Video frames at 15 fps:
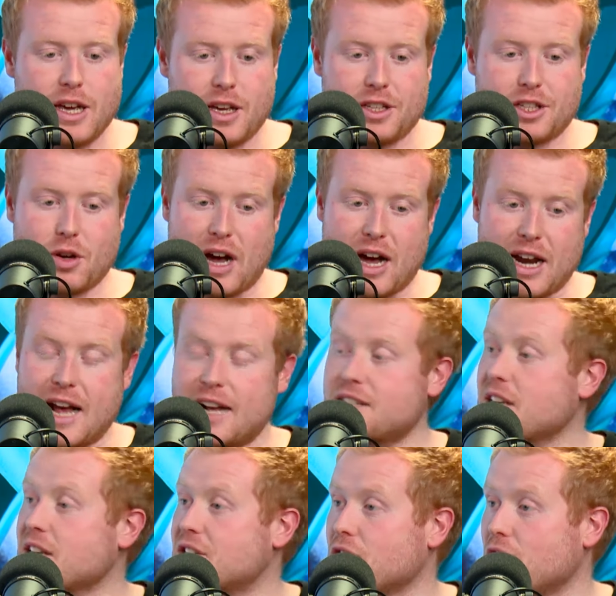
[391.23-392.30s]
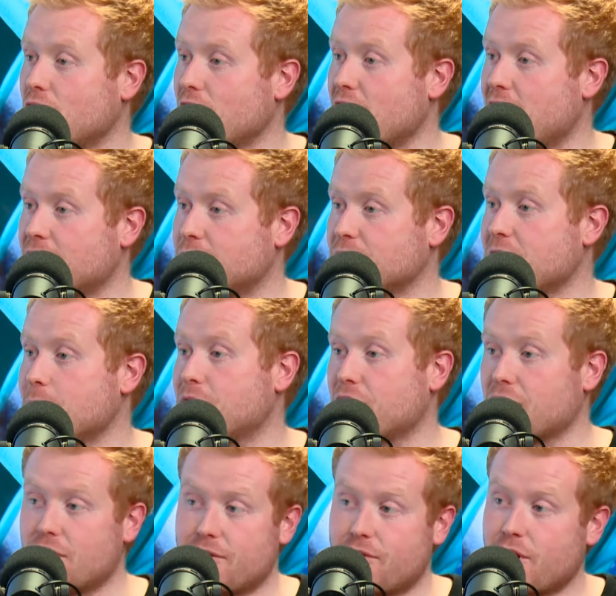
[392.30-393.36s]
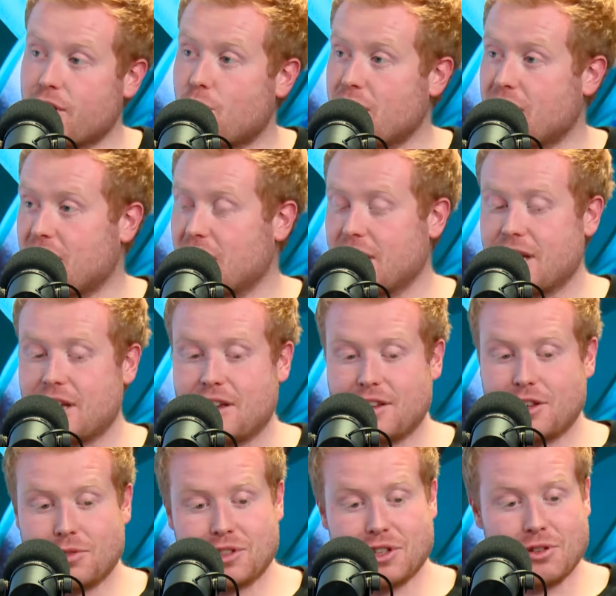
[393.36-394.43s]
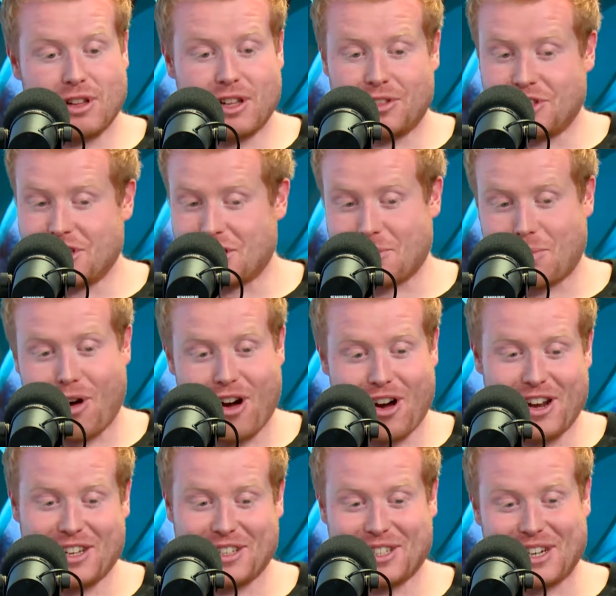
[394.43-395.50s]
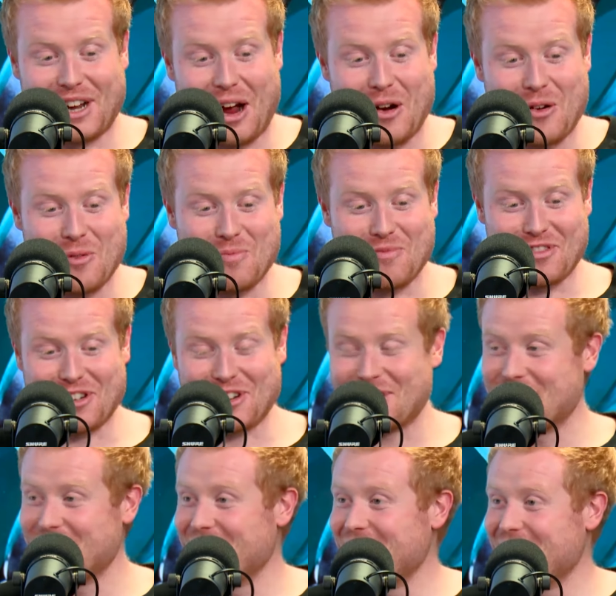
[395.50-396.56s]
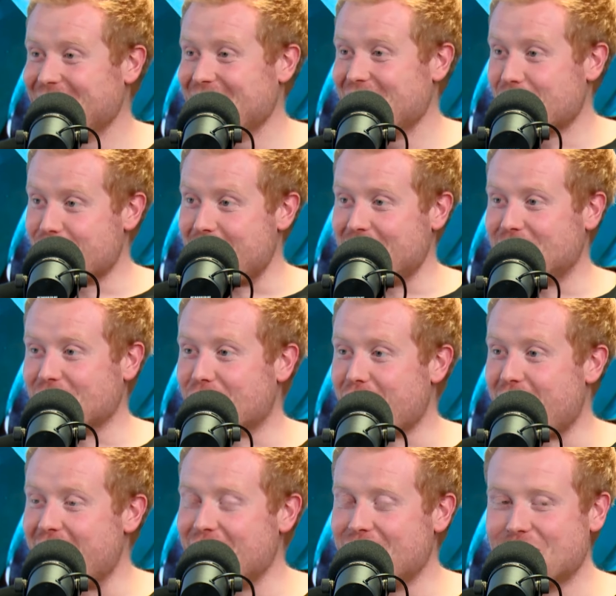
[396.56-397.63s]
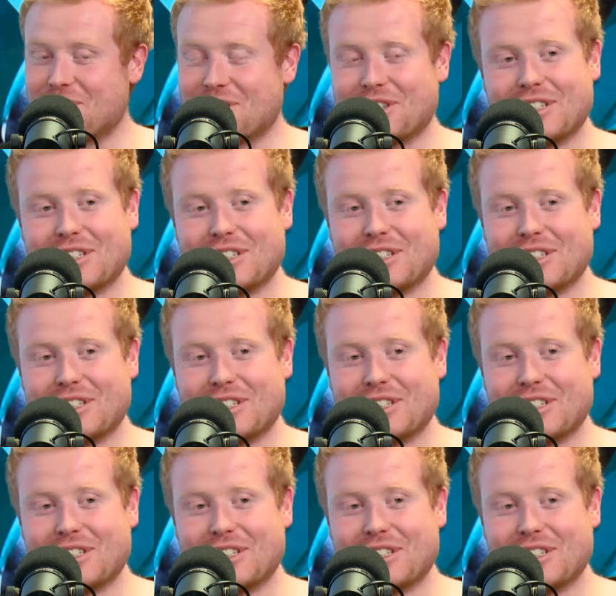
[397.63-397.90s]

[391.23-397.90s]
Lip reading: So I had access to all that, was able to learn very quickly. Used to do little dinner parties at home for rent a crowd.